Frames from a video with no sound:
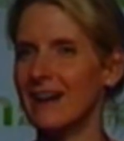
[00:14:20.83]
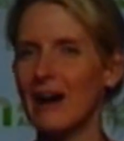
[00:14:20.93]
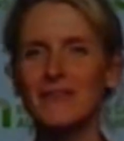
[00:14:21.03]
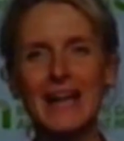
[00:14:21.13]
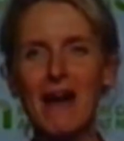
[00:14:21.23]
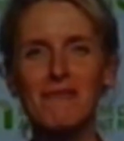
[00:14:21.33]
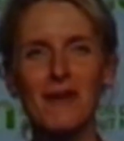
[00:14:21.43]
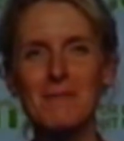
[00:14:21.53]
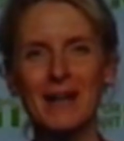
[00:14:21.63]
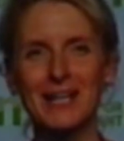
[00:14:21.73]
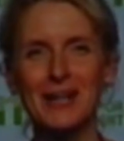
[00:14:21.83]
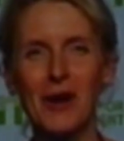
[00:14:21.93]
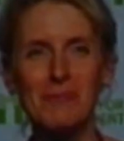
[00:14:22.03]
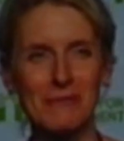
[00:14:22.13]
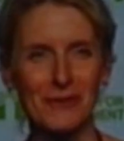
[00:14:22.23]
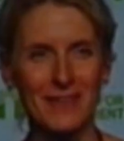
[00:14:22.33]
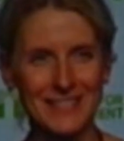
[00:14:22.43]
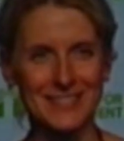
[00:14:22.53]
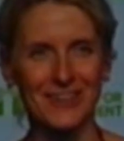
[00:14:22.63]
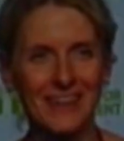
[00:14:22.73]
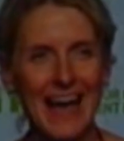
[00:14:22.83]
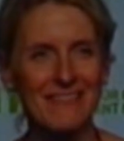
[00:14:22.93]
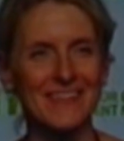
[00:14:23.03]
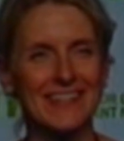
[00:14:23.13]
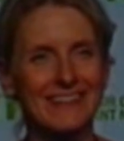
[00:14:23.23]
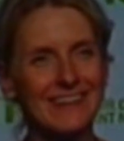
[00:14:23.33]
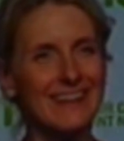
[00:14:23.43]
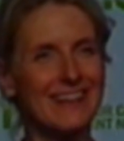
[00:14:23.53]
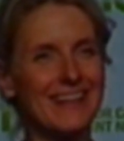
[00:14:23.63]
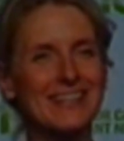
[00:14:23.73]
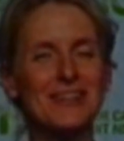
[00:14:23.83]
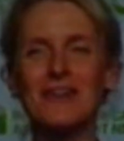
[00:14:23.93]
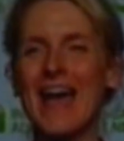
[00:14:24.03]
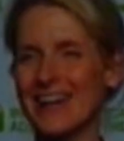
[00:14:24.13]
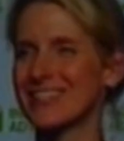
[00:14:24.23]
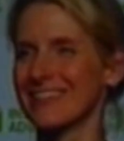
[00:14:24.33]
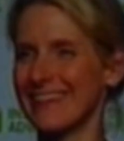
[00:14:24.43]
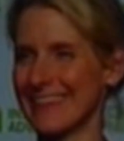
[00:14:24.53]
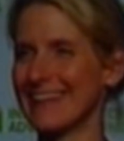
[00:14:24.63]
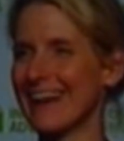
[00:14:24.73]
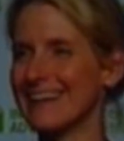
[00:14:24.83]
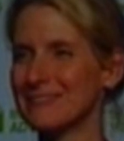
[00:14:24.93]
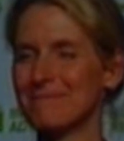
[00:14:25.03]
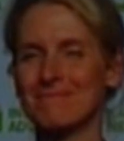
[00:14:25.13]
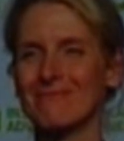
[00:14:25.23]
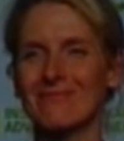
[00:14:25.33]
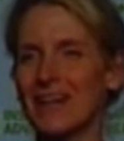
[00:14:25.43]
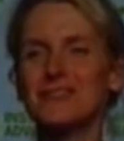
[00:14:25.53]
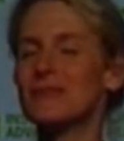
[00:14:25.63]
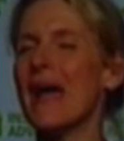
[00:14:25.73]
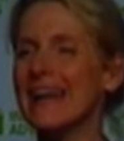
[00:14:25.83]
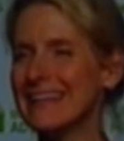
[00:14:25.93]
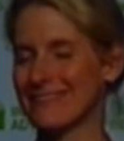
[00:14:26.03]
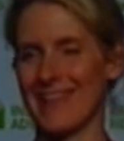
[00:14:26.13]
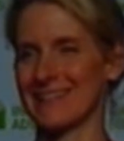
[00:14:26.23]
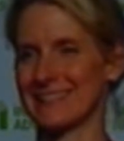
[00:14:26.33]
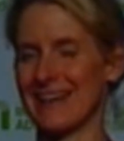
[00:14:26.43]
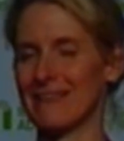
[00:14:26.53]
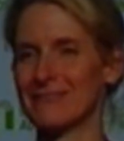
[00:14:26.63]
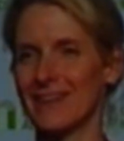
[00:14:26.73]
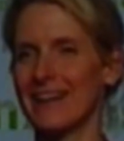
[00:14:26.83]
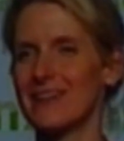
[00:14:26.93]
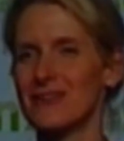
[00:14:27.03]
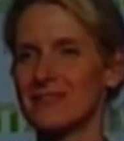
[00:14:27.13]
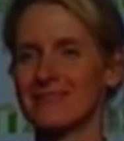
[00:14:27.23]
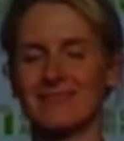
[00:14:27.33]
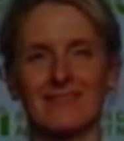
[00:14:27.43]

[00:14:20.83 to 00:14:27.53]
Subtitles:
I was like, how far am I going to go before they start laughing? Like, you don't actually think I don't do any of that stuff. I don't